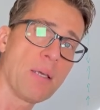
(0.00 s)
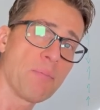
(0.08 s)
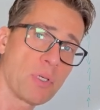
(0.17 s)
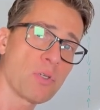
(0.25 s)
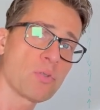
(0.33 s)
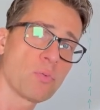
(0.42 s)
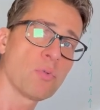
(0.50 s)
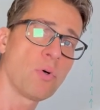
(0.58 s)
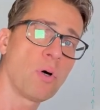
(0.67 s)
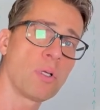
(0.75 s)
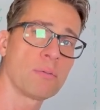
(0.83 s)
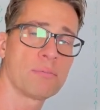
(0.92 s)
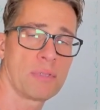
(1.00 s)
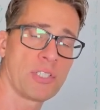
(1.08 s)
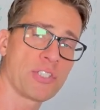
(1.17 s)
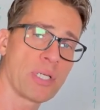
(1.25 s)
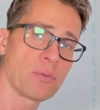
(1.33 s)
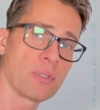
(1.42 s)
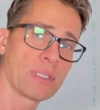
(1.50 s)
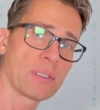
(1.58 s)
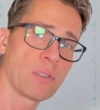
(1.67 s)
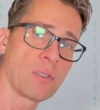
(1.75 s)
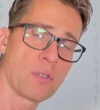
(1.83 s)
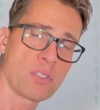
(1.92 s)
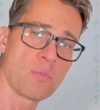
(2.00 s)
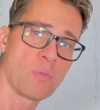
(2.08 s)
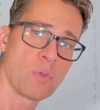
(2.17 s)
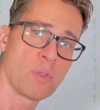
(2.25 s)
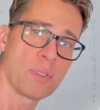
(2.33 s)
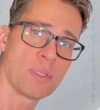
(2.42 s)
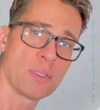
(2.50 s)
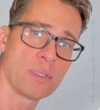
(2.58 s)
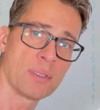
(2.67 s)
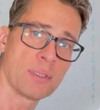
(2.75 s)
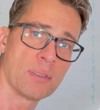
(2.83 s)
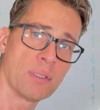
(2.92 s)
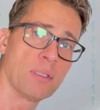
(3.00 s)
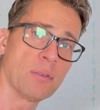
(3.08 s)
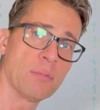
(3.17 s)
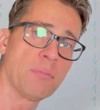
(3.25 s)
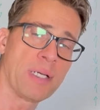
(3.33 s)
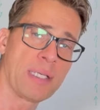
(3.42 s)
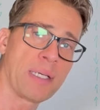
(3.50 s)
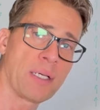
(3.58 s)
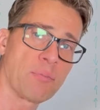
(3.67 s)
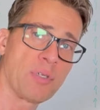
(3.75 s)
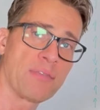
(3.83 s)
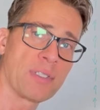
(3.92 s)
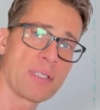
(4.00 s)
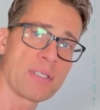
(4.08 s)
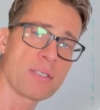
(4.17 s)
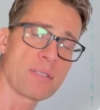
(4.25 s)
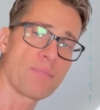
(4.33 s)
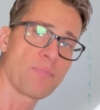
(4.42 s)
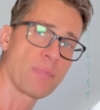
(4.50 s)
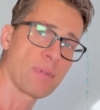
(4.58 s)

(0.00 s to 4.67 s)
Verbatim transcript: but also all in general, it can cause more body hair prevalence.